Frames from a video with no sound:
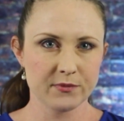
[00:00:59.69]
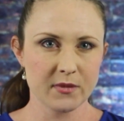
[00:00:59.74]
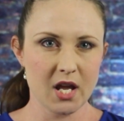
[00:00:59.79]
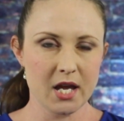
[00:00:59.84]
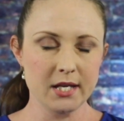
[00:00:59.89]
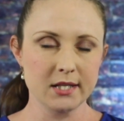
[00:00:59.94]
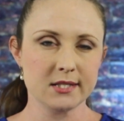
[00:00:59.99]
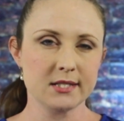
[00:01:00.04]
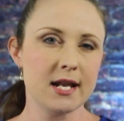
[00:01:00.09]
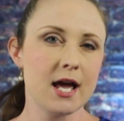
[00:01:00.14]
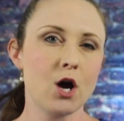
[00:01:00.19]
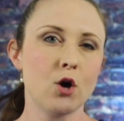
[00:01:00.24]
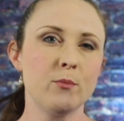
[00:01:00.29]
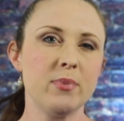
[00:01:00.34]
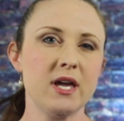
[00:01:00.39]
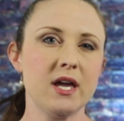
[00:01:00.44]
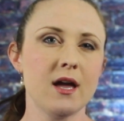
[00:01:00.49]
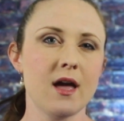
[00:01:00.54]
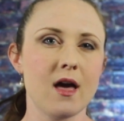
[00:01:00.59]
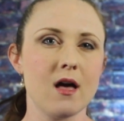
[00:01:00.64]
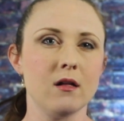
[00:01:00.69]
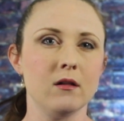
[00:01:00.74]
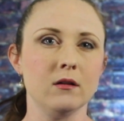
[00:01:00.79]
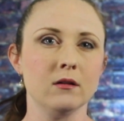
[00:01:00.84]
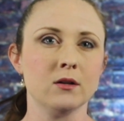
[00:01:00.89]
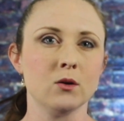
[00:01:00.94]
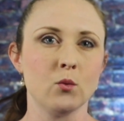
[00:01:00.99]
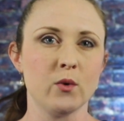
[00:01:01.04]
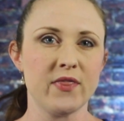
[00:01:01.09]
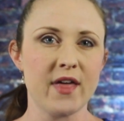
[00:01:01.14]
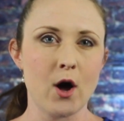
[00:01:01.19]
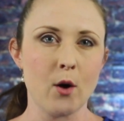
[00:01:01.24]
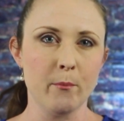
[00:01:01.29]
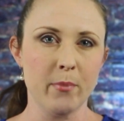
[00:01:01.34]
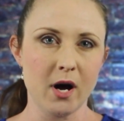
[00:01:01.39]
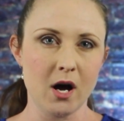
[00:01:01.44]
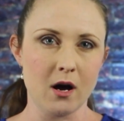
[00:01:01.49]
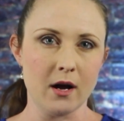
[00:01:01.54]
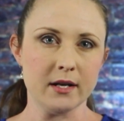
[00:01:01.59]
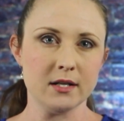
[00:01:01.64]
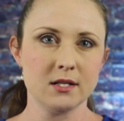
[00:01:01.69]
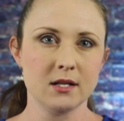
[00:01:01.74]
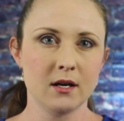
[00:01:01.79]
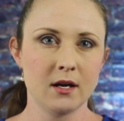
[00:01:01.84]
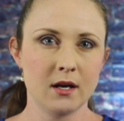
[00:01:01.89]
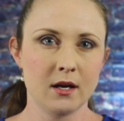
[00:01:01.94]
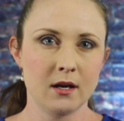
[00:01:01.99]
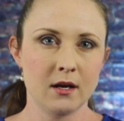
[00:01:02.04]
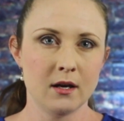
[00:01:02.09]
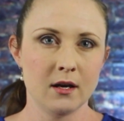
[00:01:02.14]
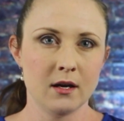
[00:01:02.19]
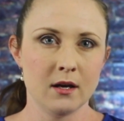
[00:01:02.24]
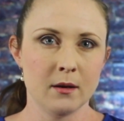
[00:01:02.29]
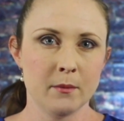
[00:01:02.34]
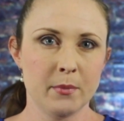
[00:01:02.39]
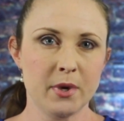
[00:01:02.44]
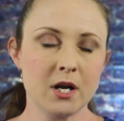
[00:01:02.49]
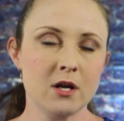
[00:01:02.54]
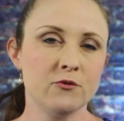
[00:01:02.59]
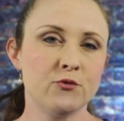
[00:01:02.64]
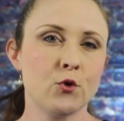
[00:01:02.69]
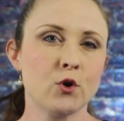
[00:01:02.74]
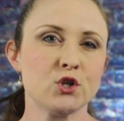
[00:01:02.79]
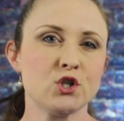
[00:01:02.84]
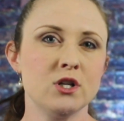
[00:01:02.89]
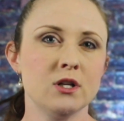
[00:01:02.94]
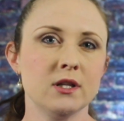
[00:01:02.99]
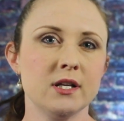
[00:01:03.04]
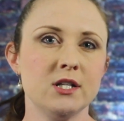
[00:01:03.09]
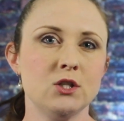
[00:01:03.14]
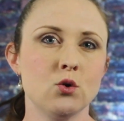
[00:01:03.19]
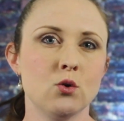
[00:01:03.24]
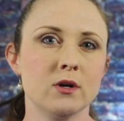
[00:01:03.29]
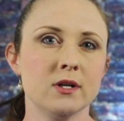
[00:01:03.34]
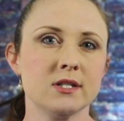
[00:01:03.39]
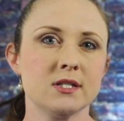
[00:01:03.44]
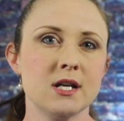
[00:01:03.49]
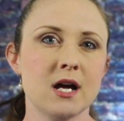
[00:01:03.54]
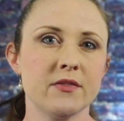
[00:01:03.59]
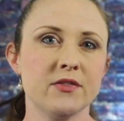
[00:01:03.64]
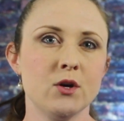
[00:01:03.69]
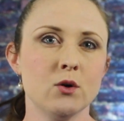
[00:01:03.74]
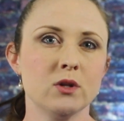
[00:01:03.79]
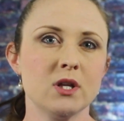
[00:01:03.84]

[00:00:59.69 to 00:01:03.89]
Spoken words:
He's now being held without bond. But unfortunately, Dorn is not the